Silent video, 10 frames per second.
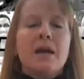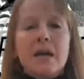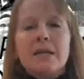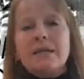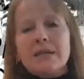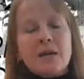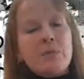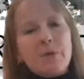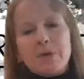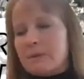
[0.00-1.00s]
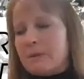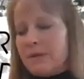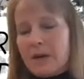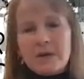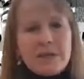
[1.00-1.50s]
And instead we put them in
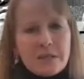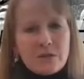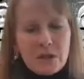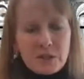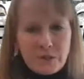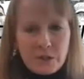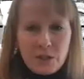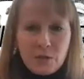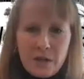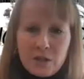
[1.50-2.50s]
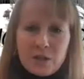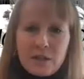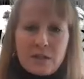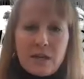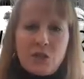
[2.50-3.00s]
very stressful
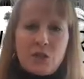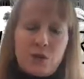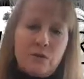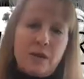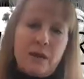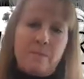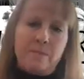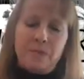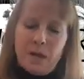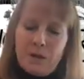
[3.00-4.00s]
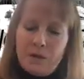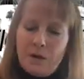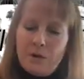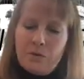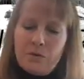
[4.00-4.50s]
situations and show them, you
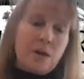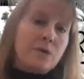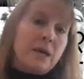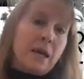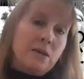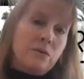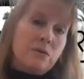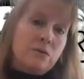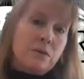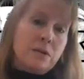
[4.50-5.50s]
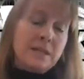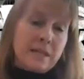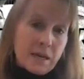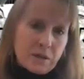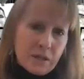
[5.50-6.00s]
know, not only can you
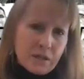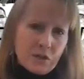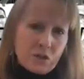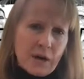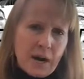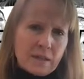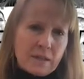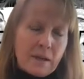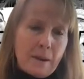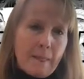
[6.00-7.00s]
stand this stress,